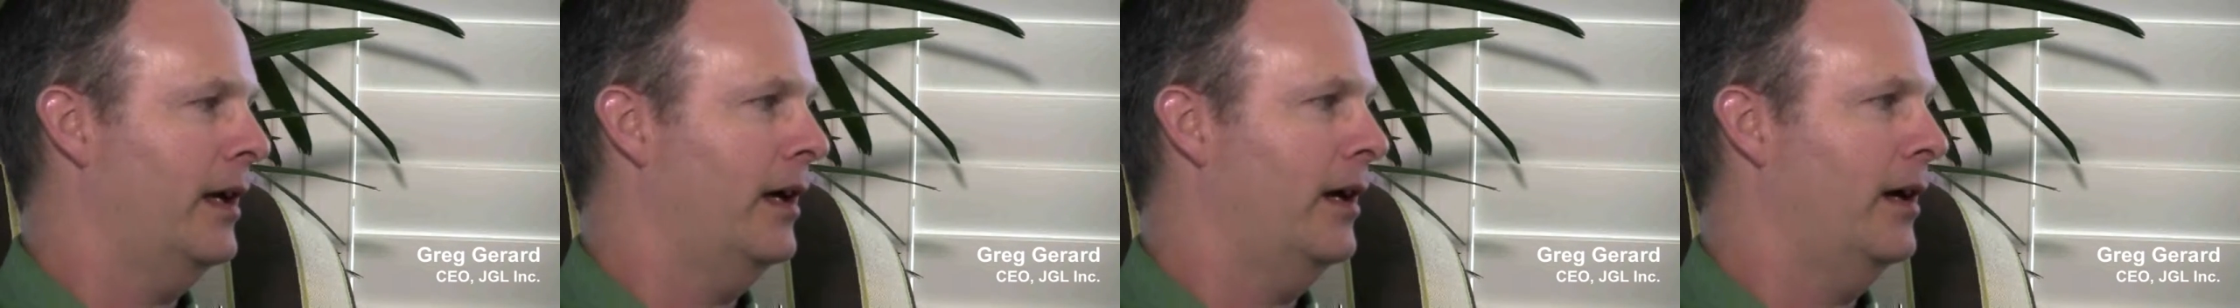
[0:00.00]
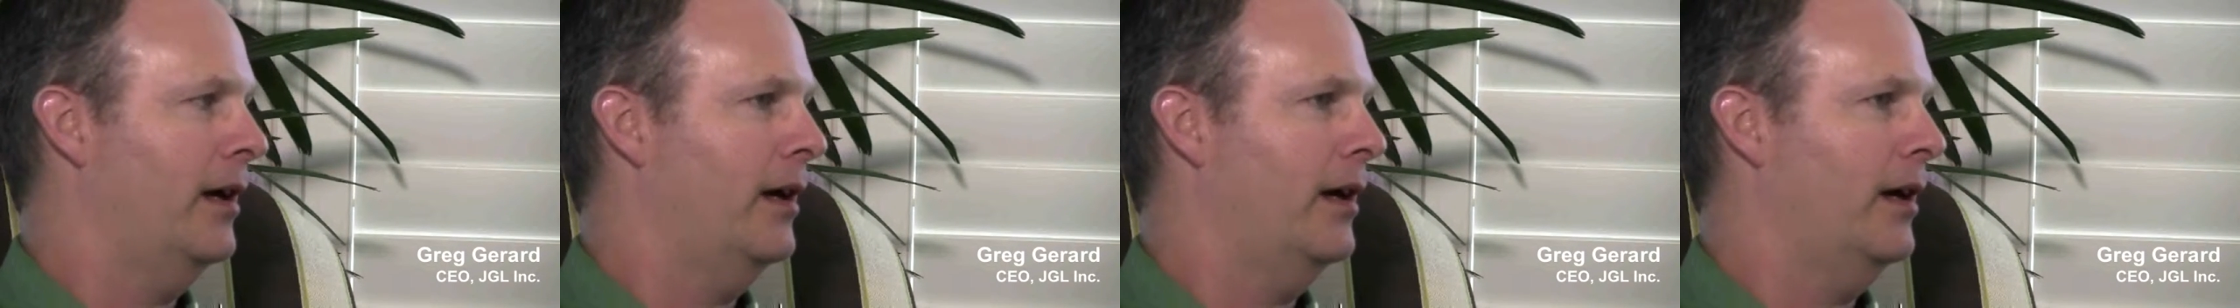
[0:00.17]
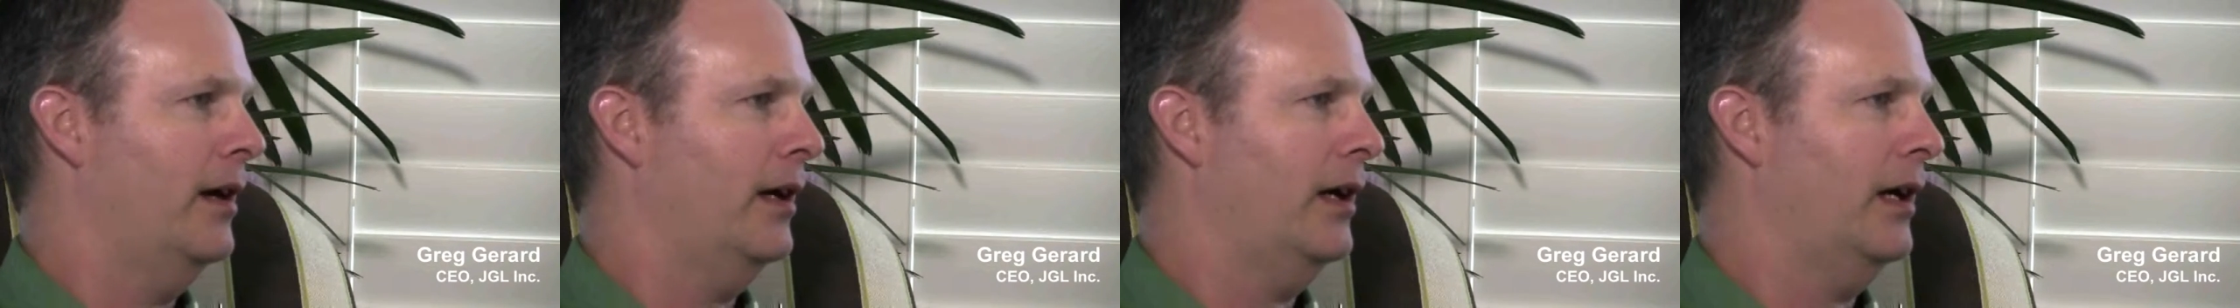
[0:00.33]

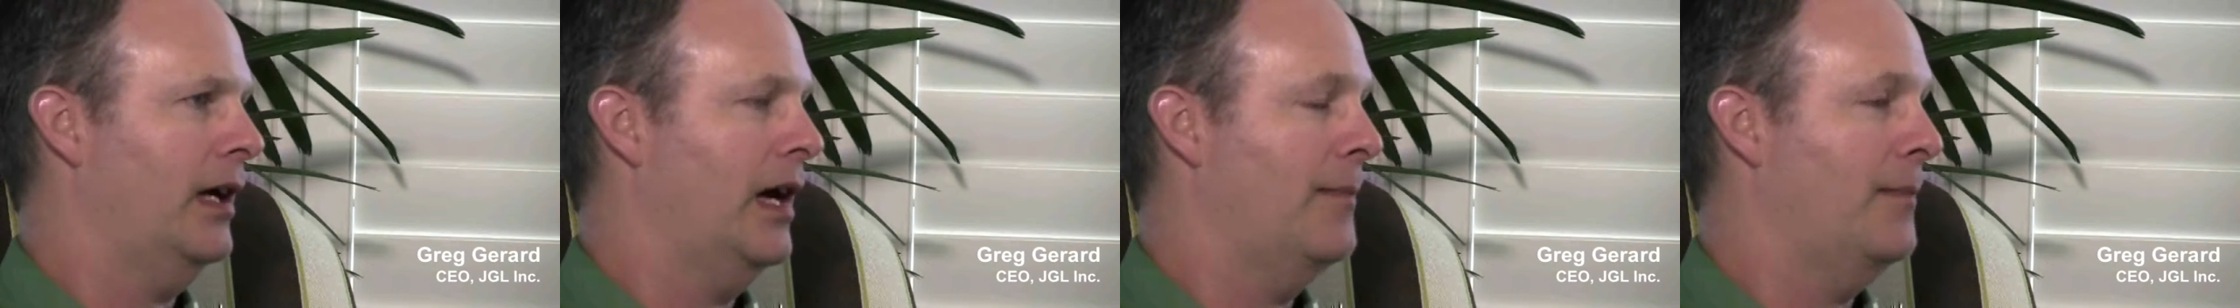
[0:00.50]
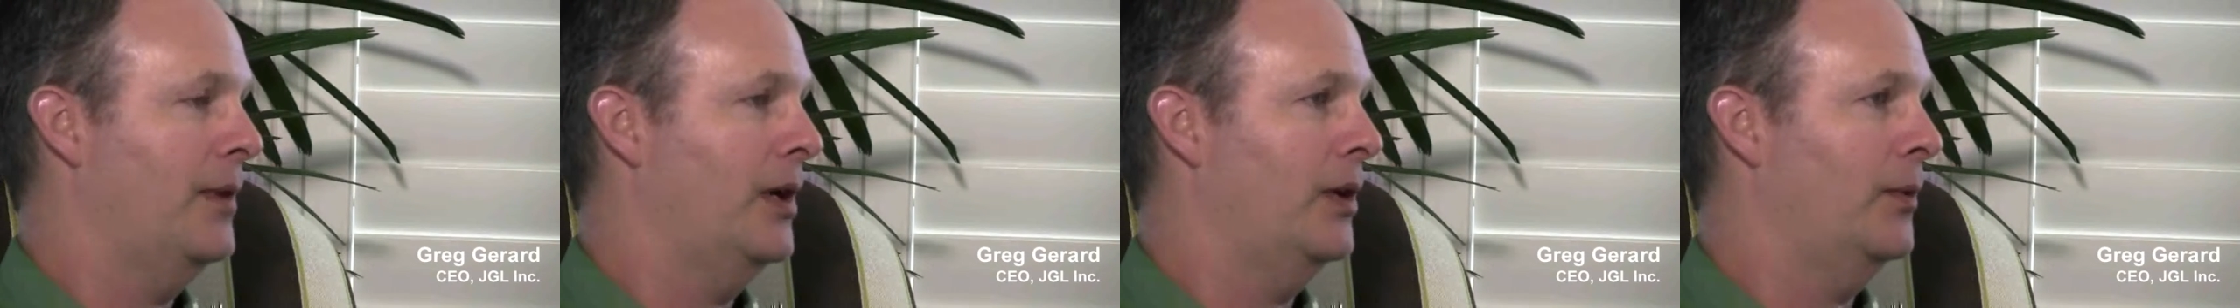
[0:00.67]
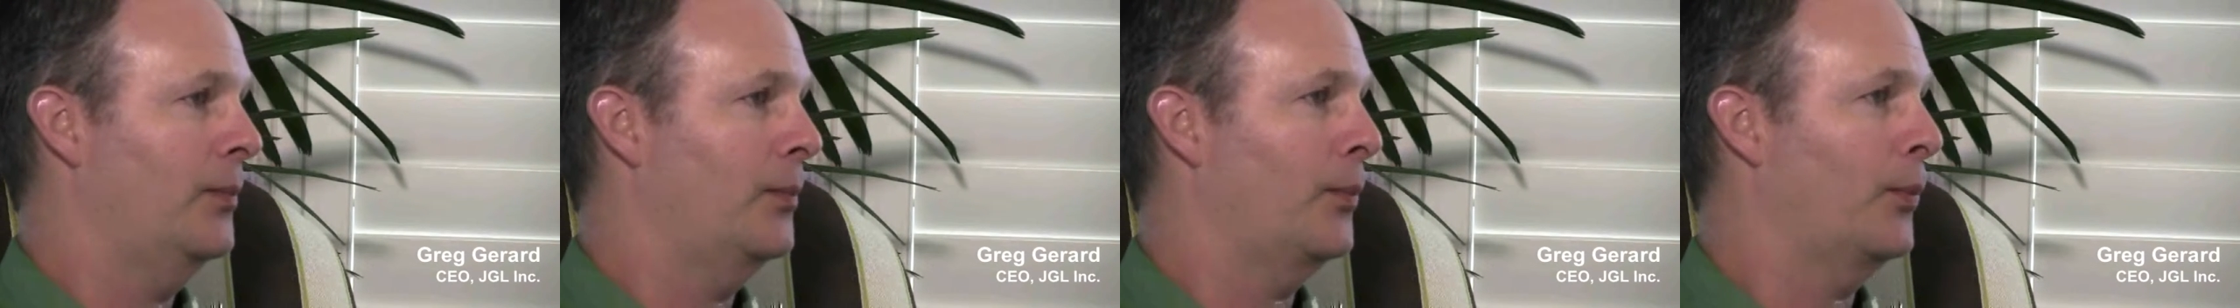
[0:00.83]

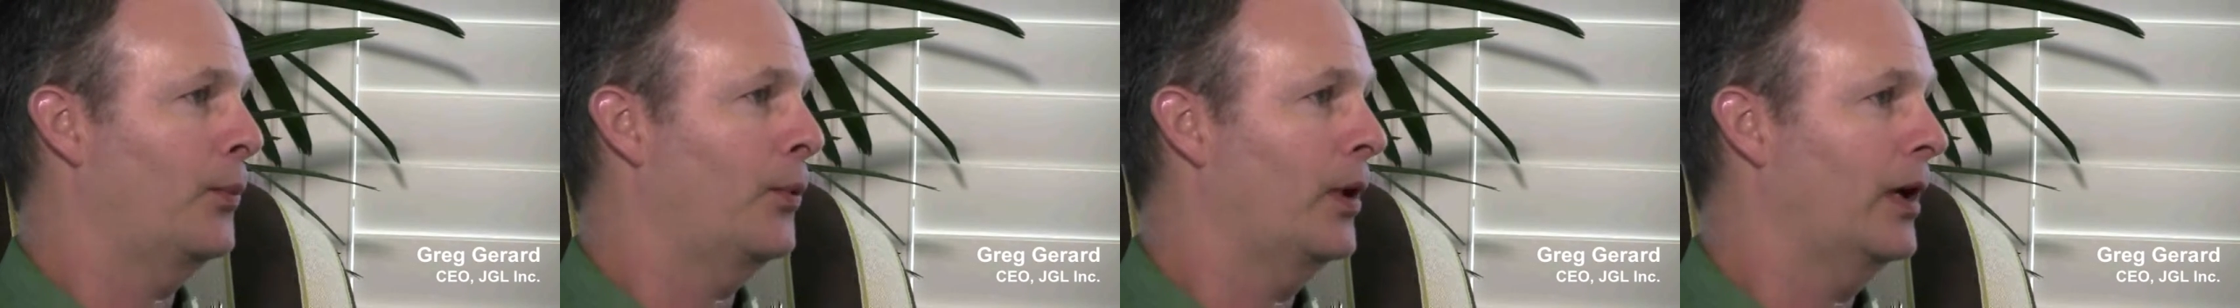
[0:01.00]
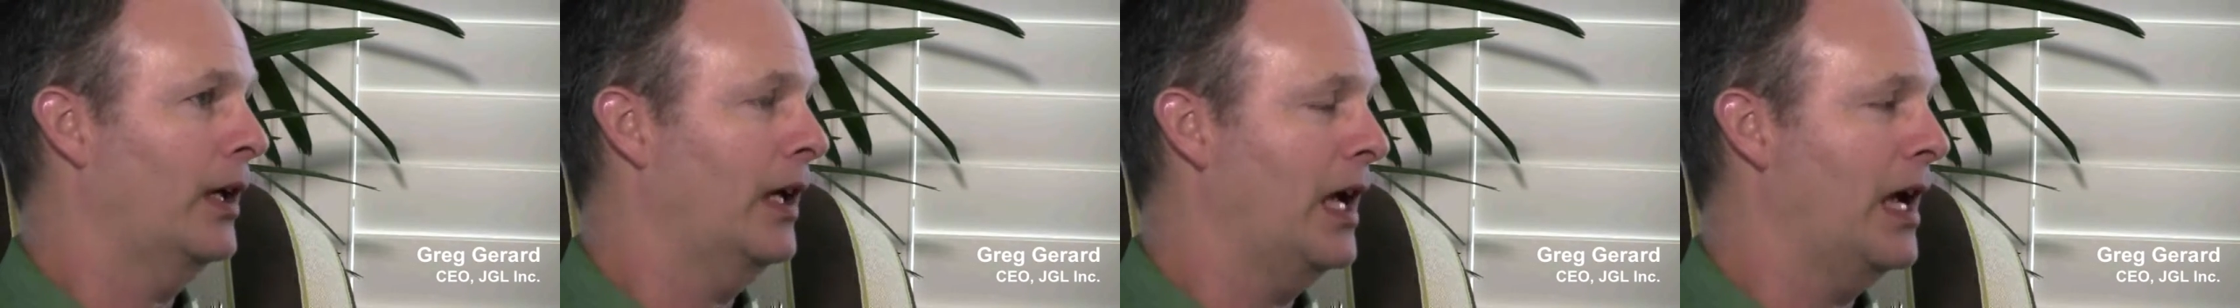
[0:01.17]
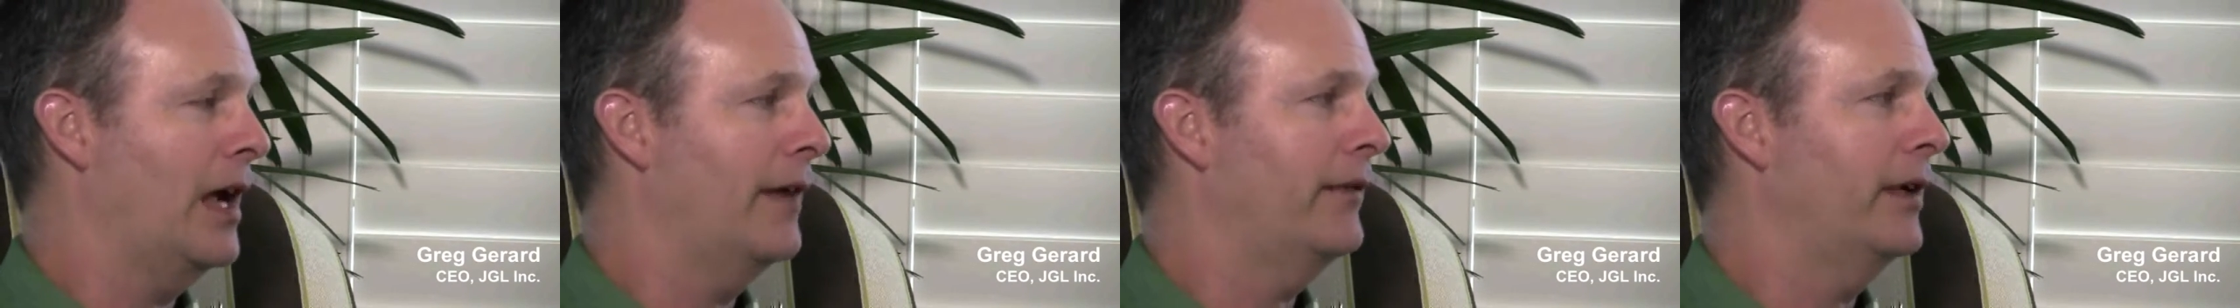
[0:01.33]
come in
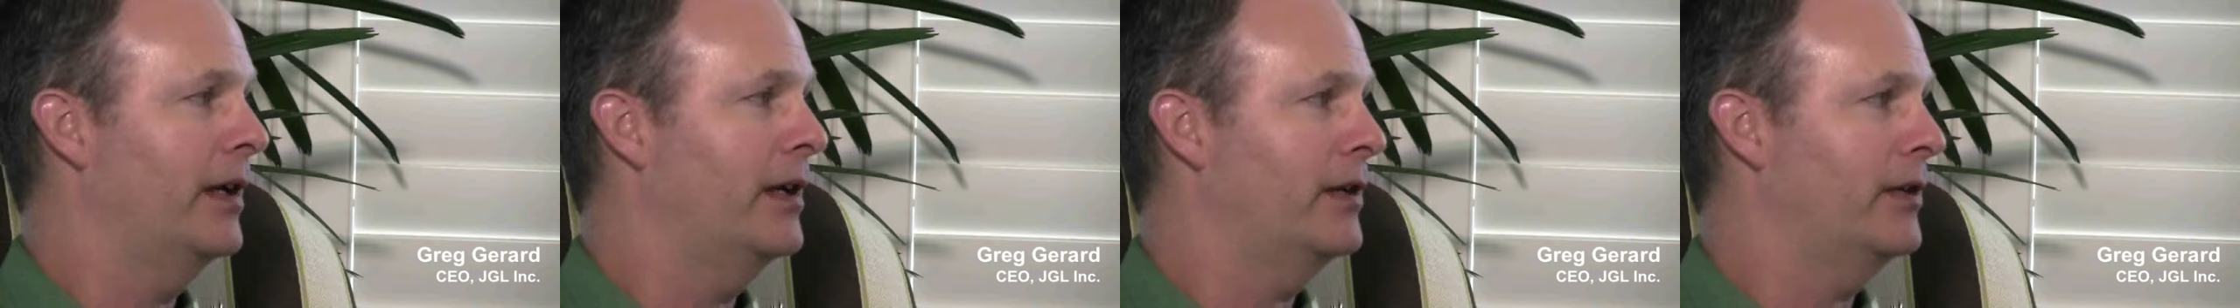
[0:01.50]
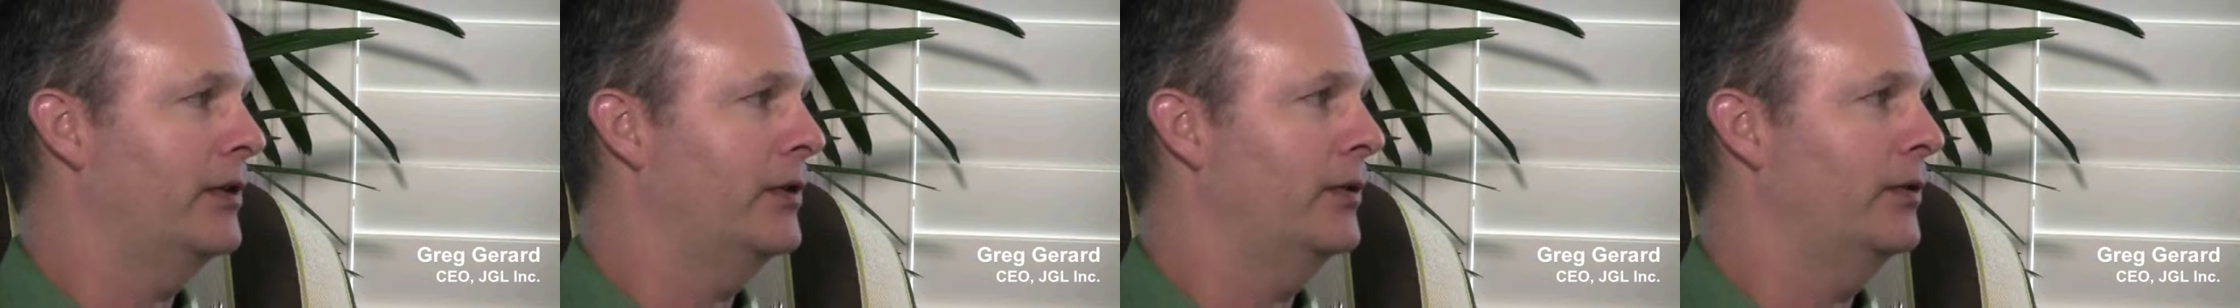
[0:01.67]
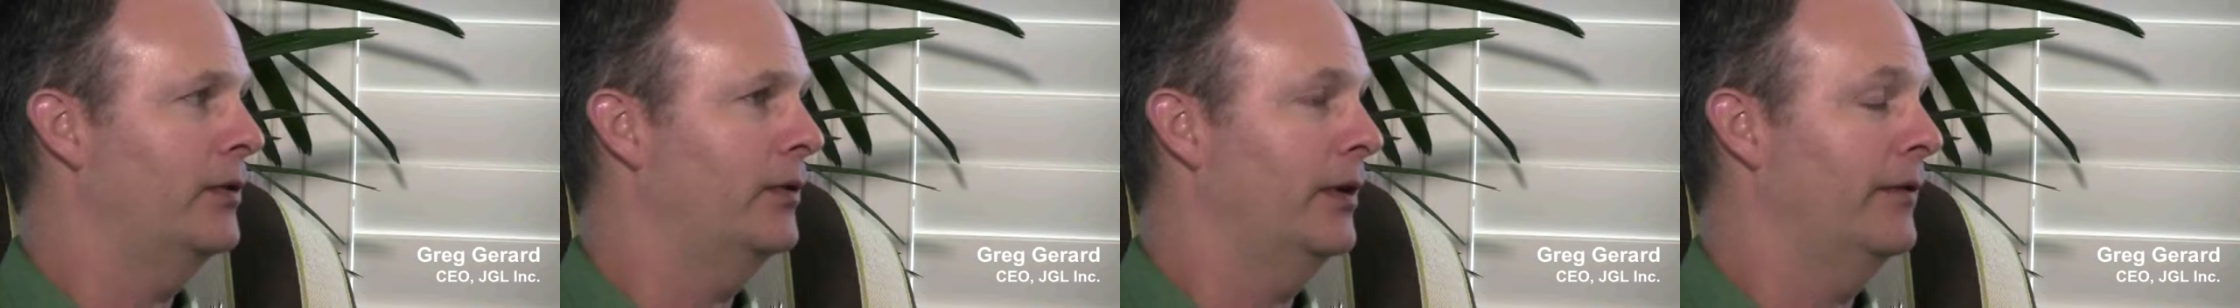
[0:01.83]
pretty heavy
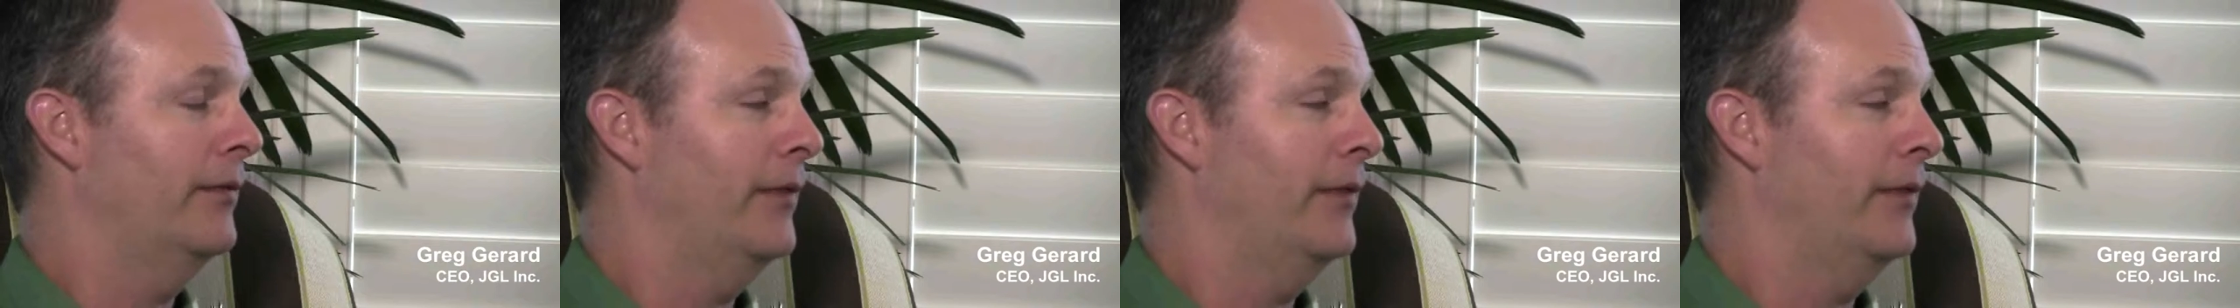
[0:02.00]
into